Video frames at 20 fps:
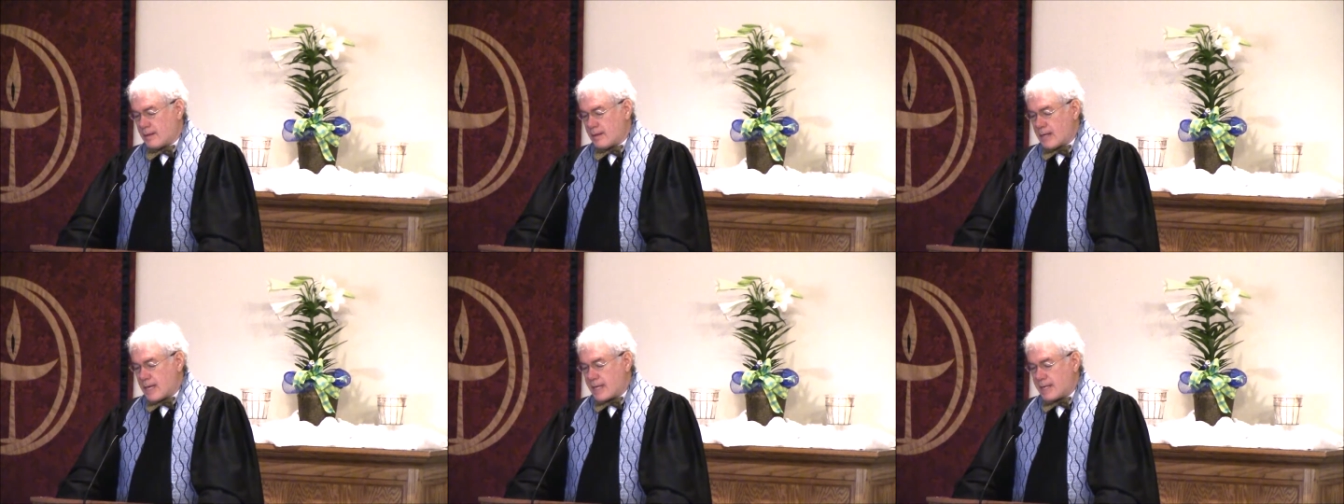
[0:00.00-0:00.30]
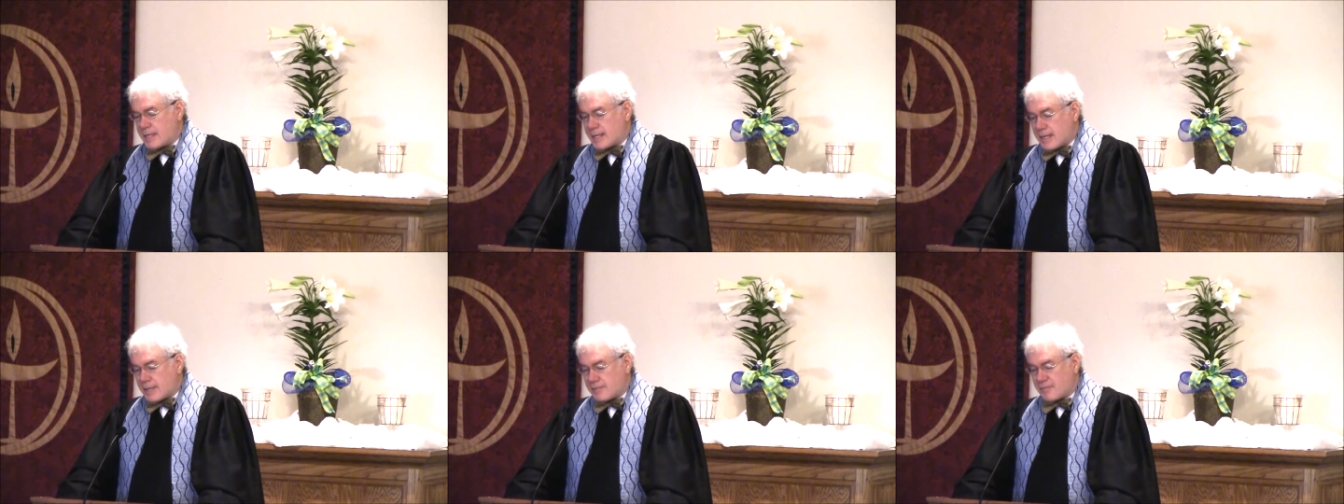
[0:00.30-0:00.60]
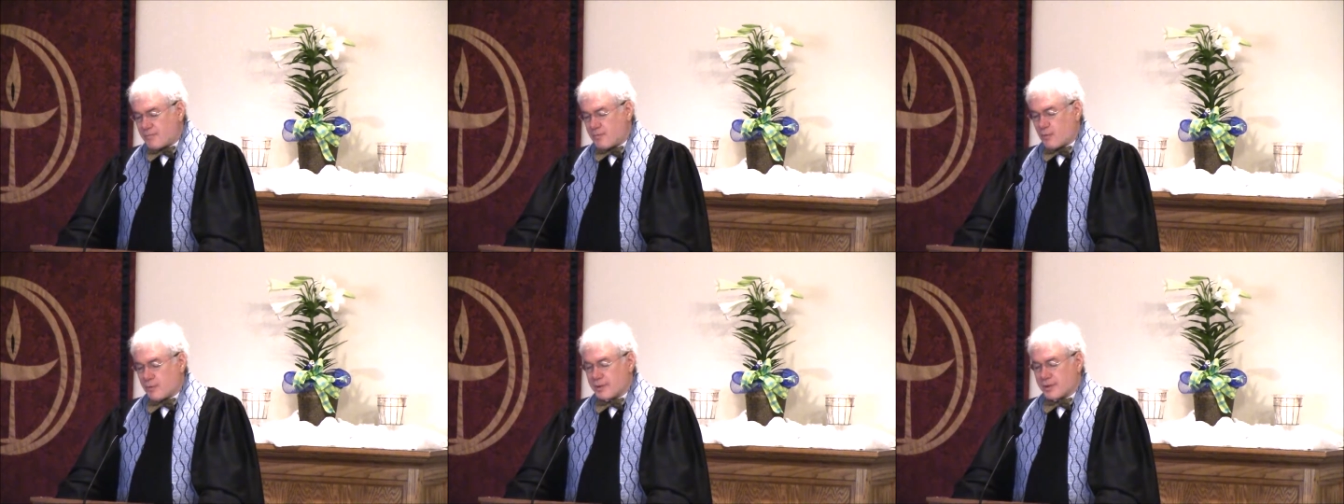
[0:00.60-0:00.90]
And yet,
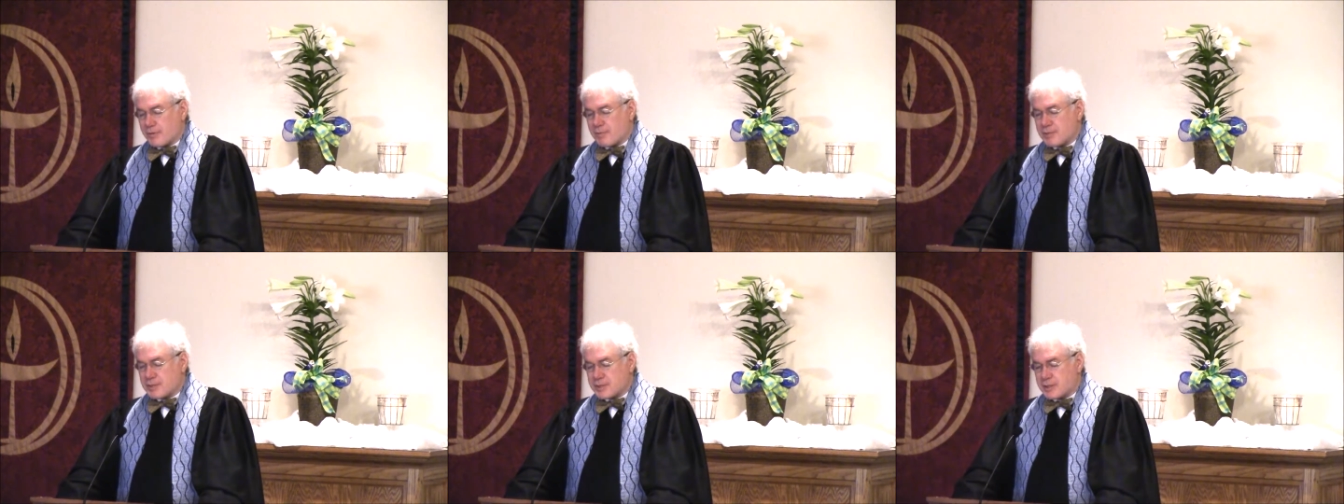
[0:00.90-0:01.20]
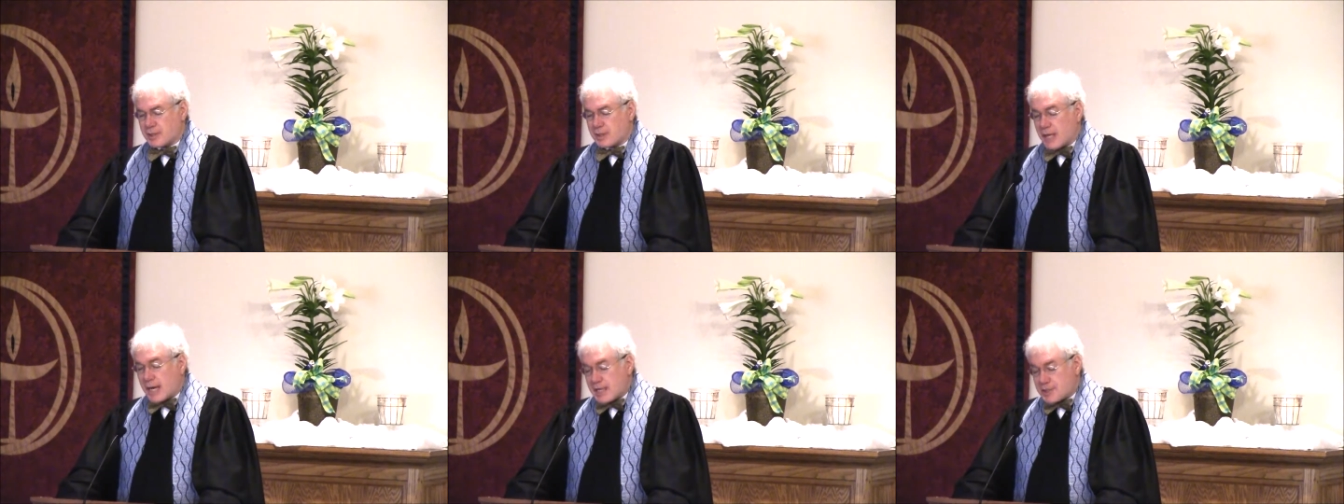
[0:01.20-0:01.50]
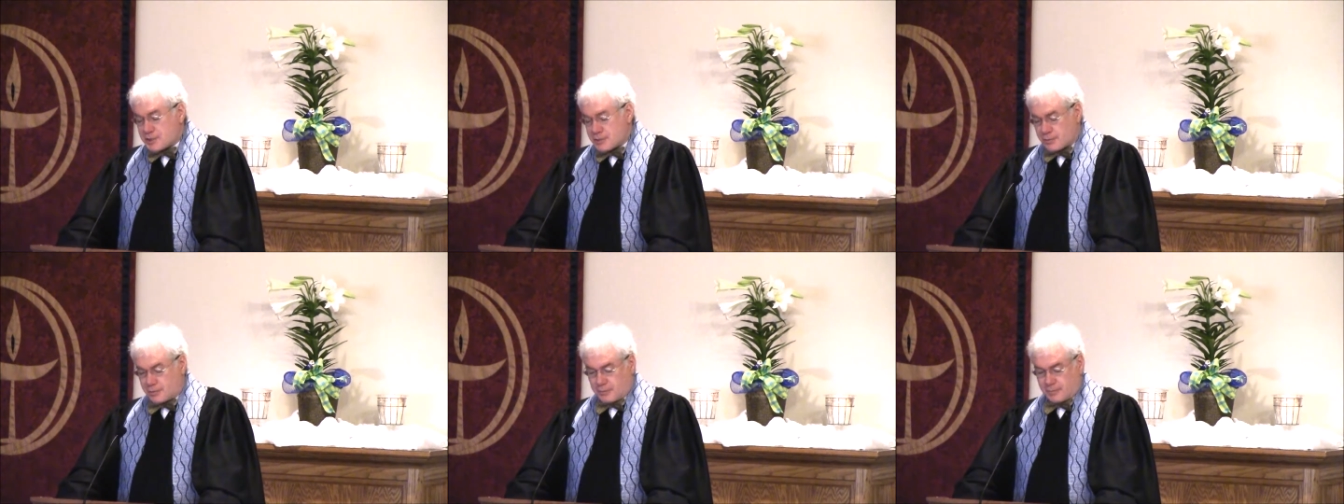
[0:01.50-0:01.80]
for the
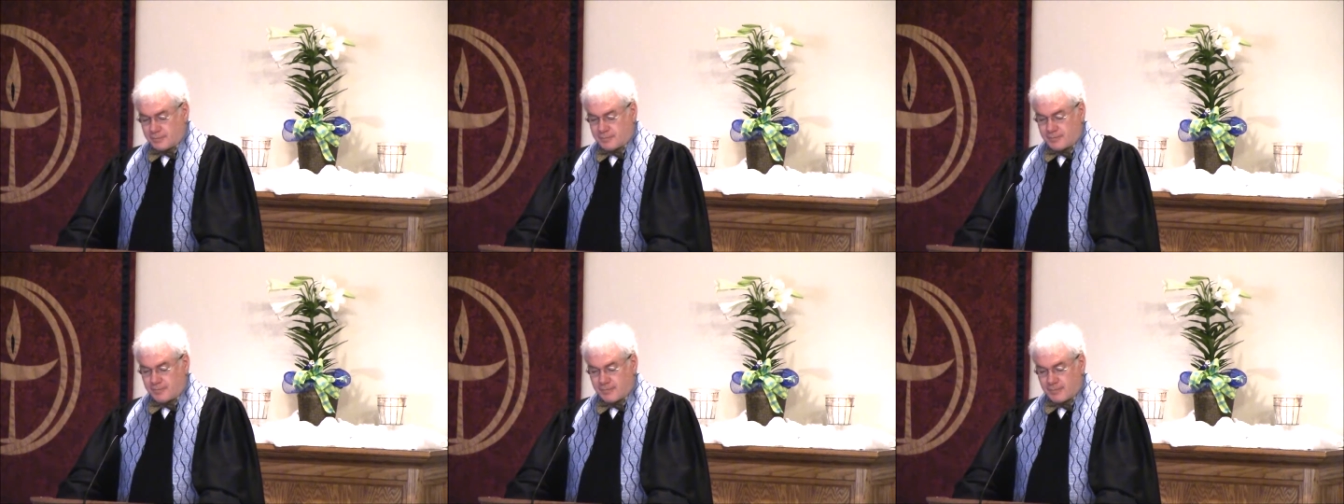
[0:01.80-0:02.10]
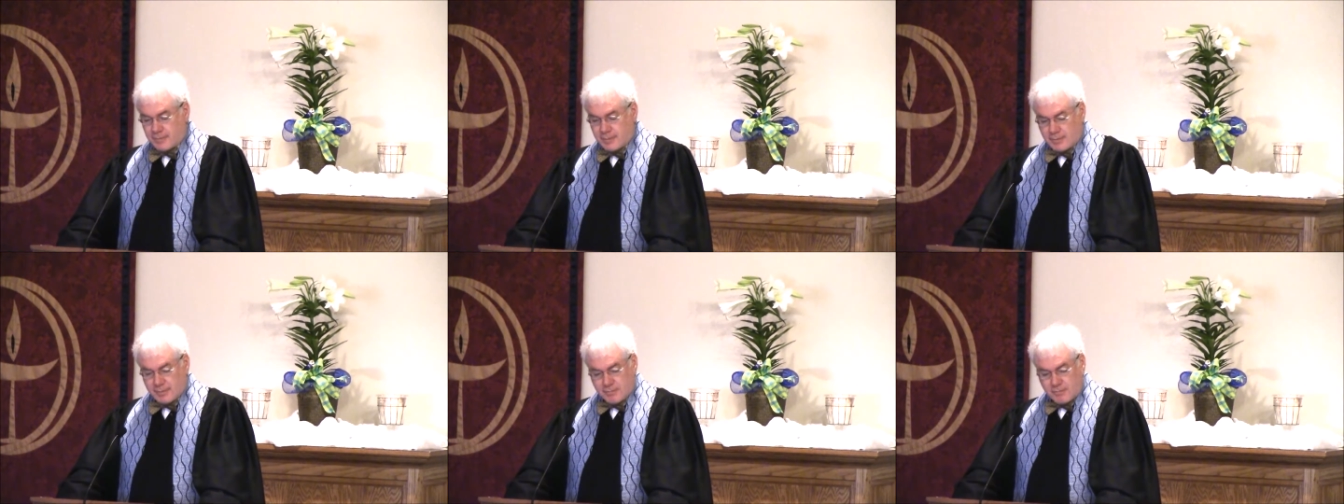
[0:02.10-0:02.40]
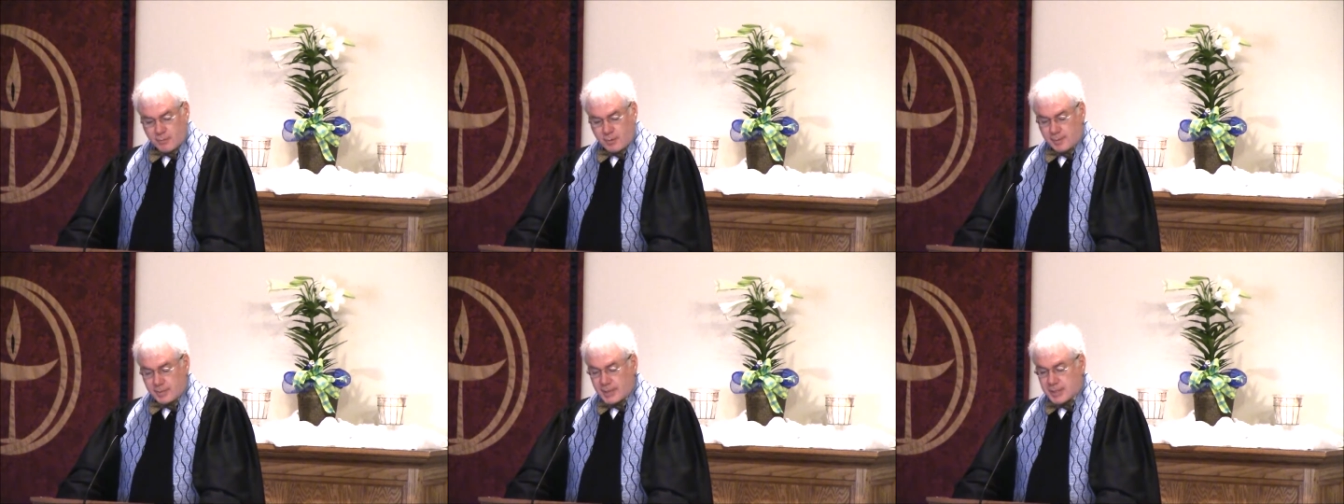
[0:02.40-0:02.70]
Christological
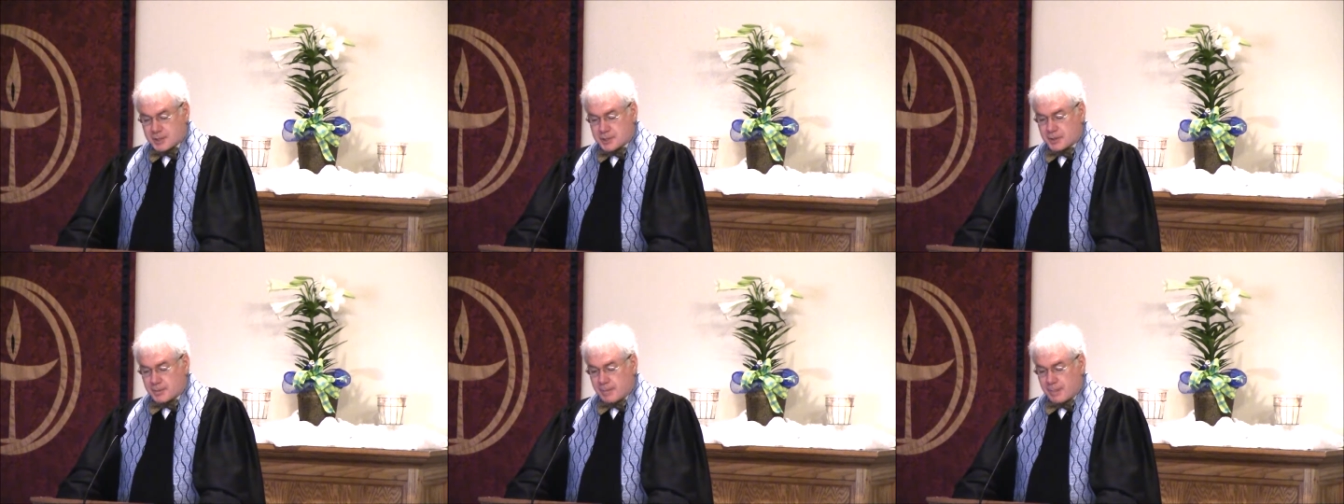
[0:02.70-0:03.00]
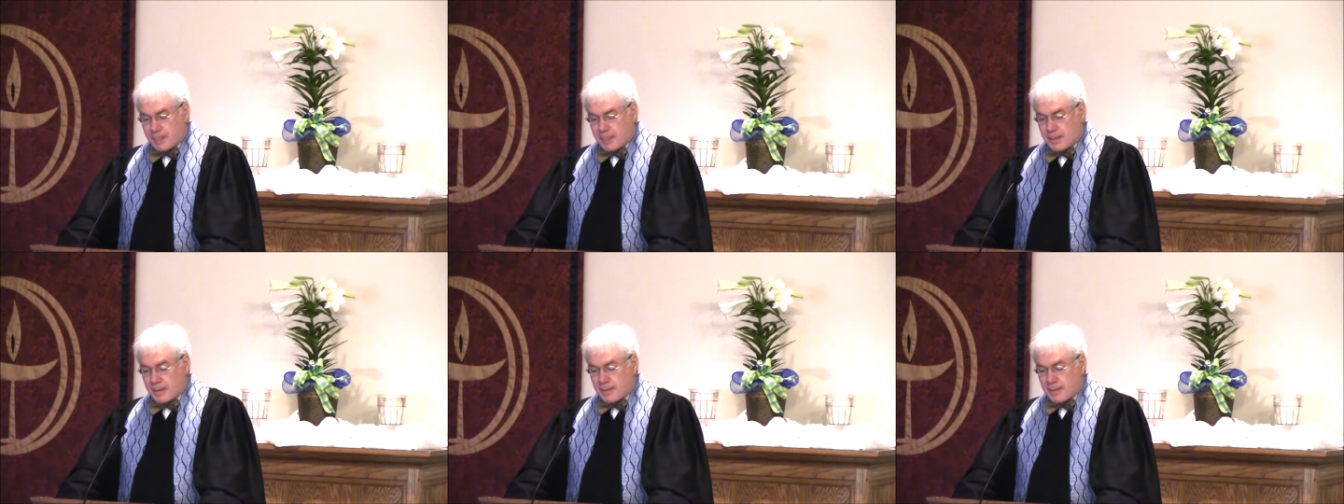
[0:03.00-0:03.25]
formulation,